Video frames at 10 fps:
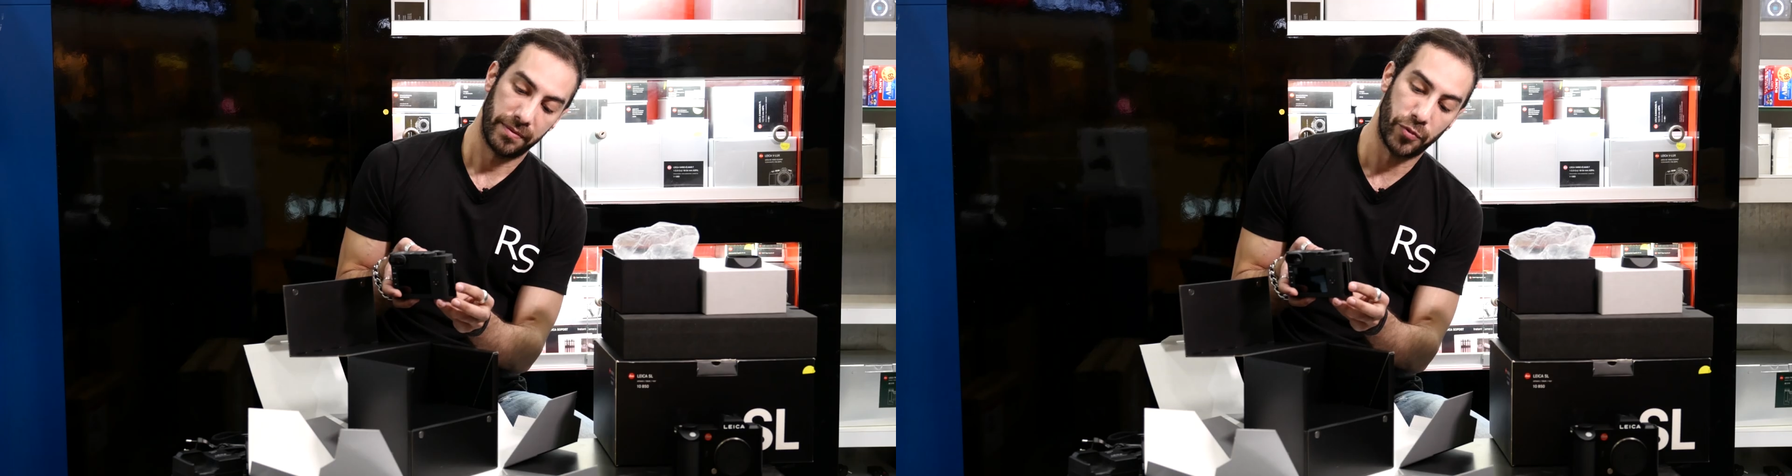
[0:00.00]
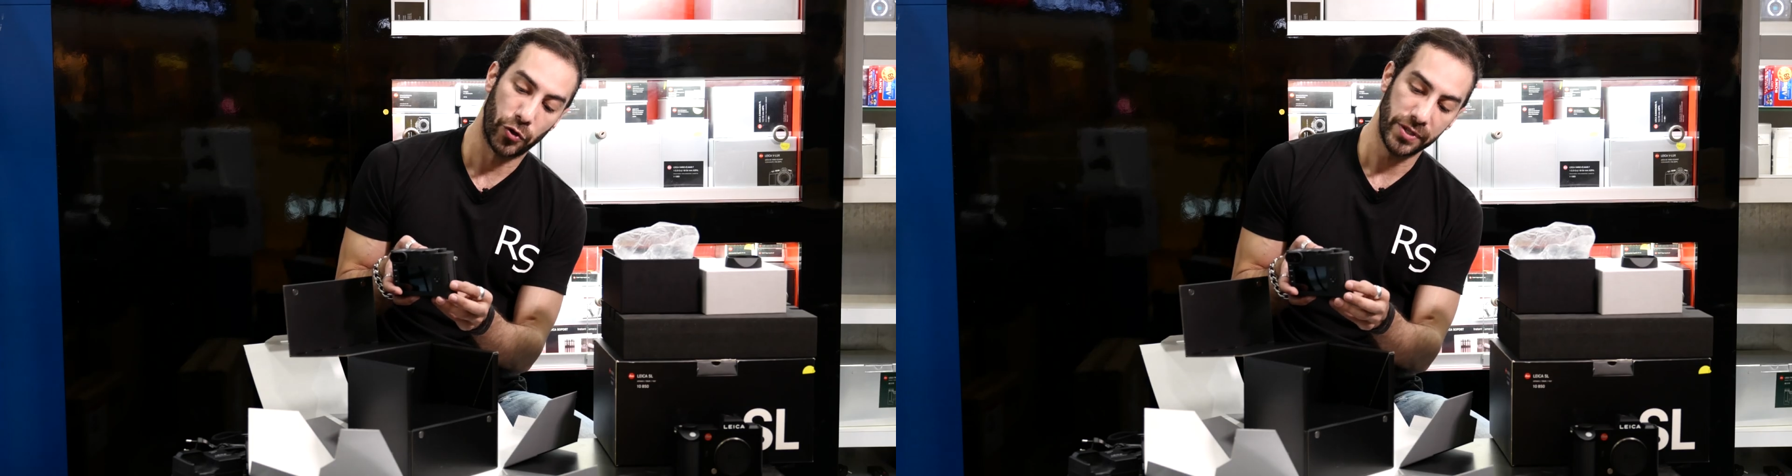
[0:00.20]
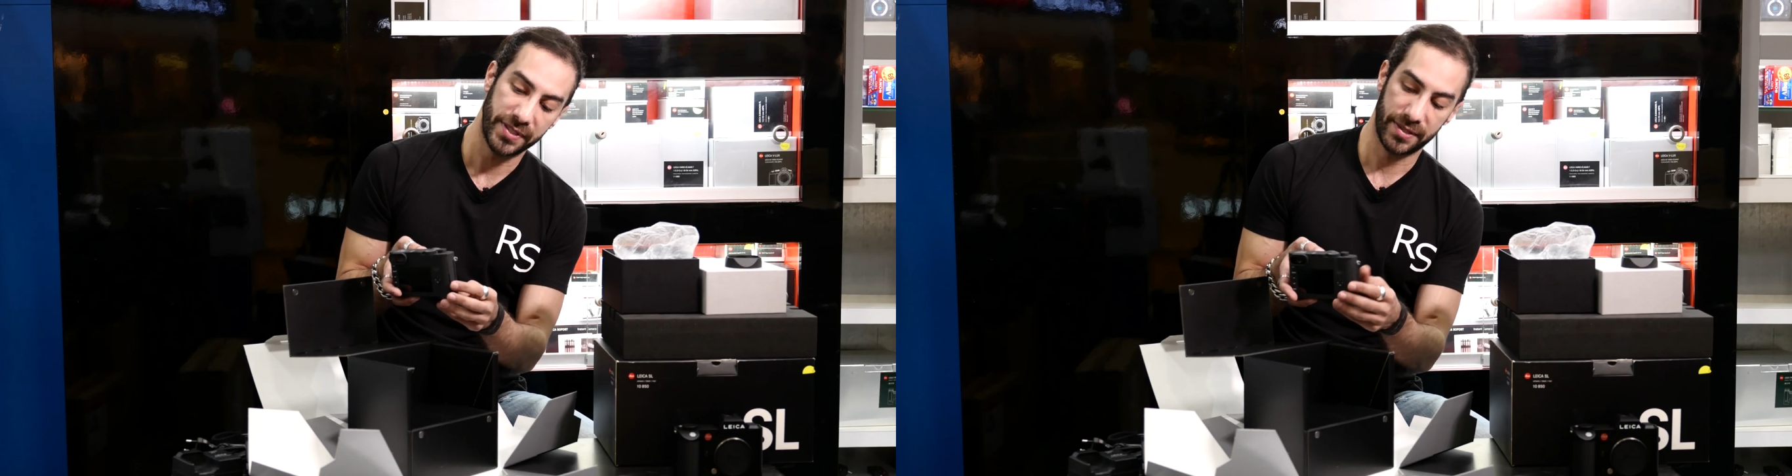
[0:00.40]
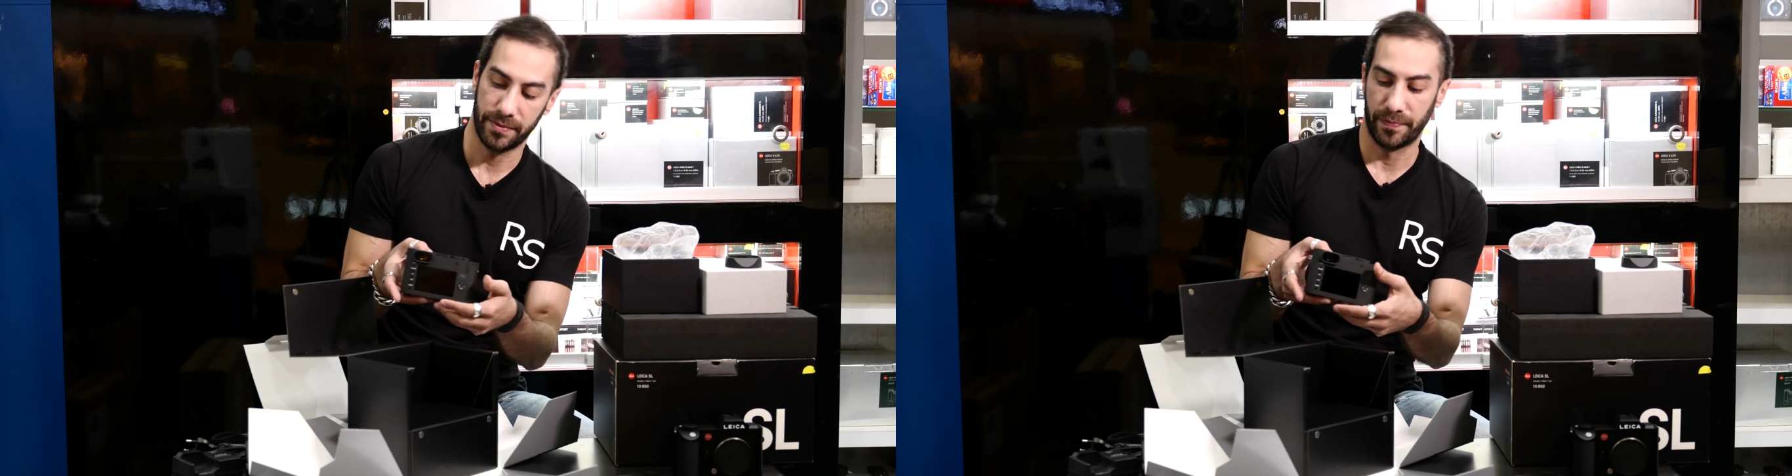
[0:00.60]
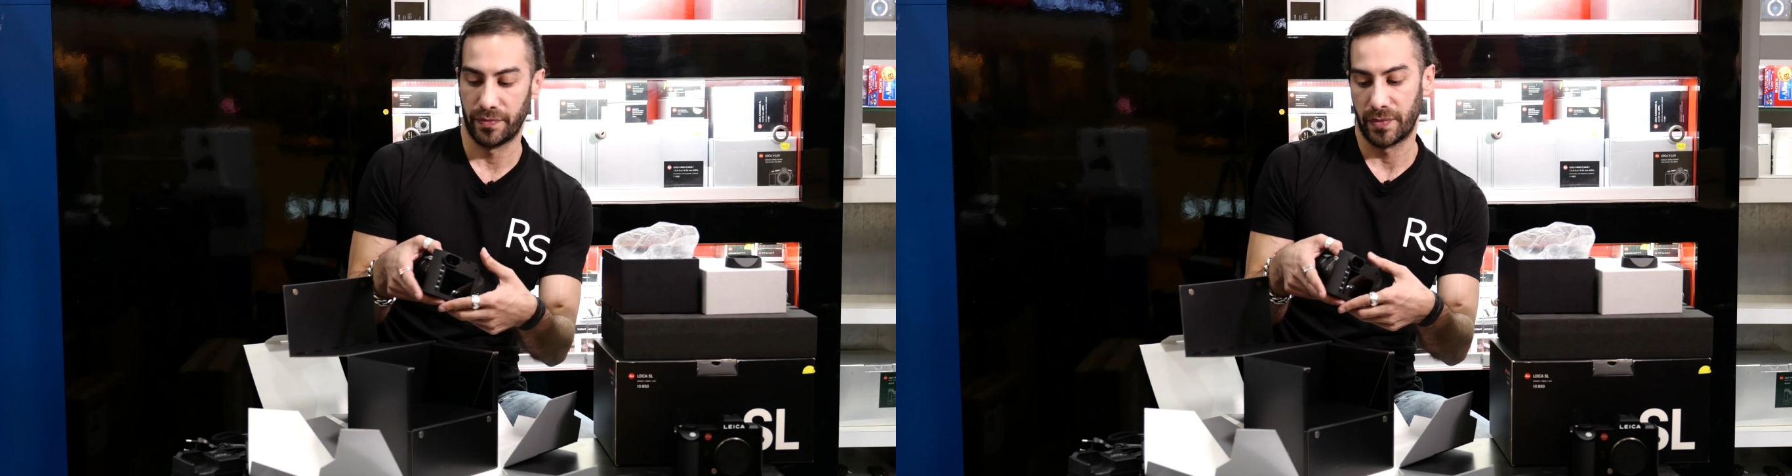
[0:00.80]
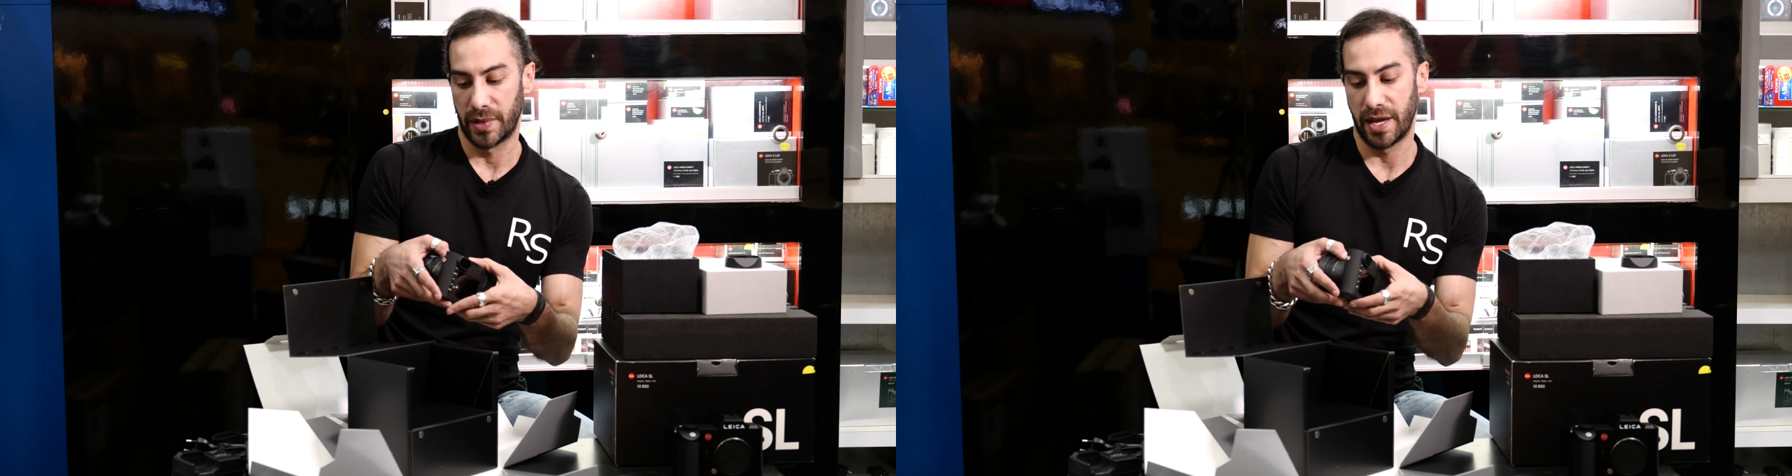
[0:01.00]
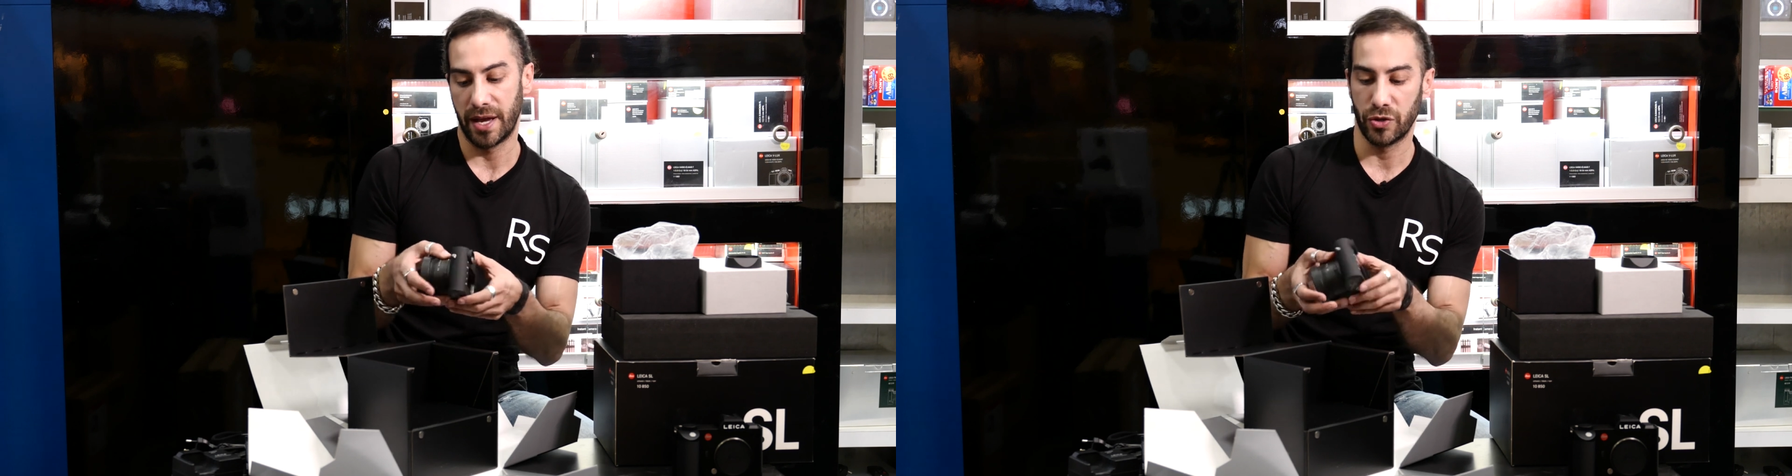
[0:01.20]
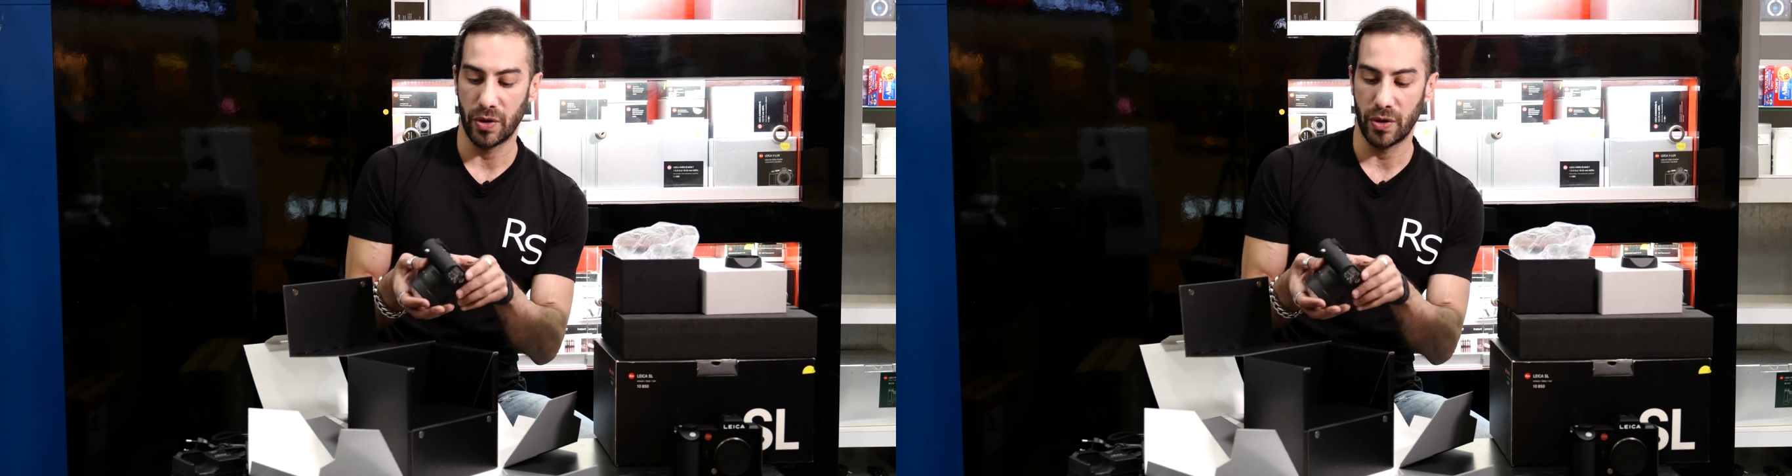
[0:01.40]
ports, and